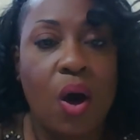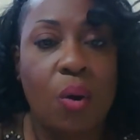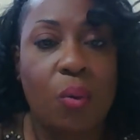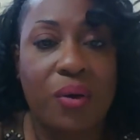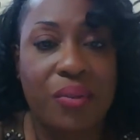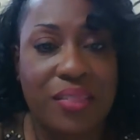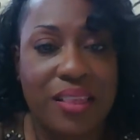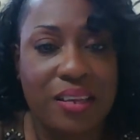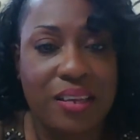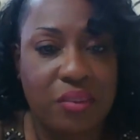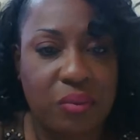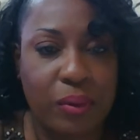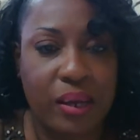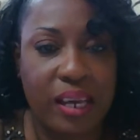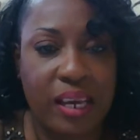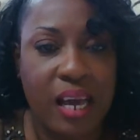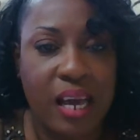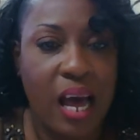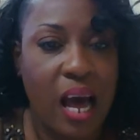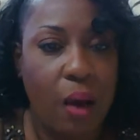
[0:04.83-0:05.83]
Well, this
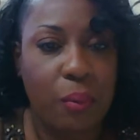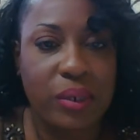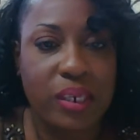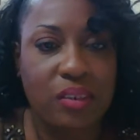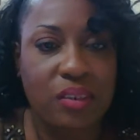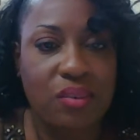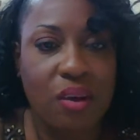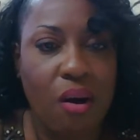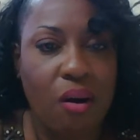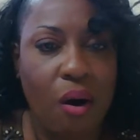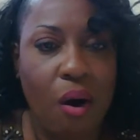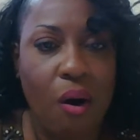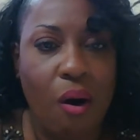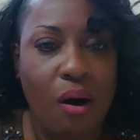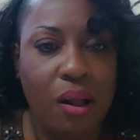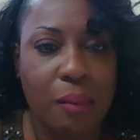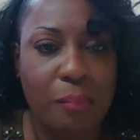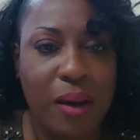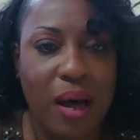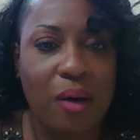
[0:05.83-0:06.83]
week I want to talk
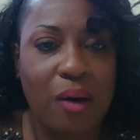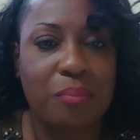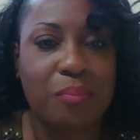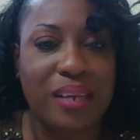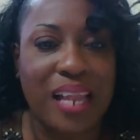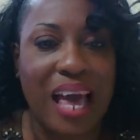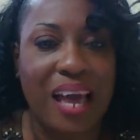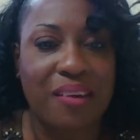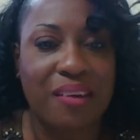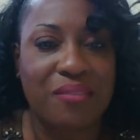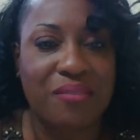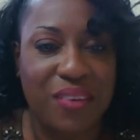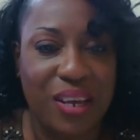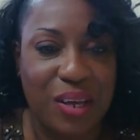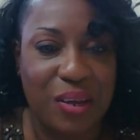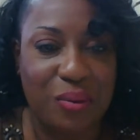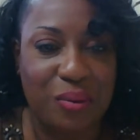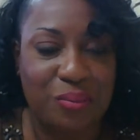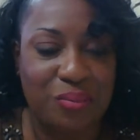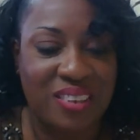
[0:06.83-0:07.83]
all about black
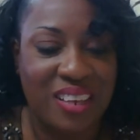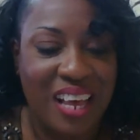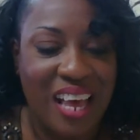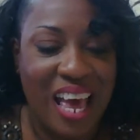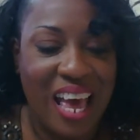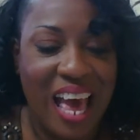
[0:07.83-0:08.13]
films.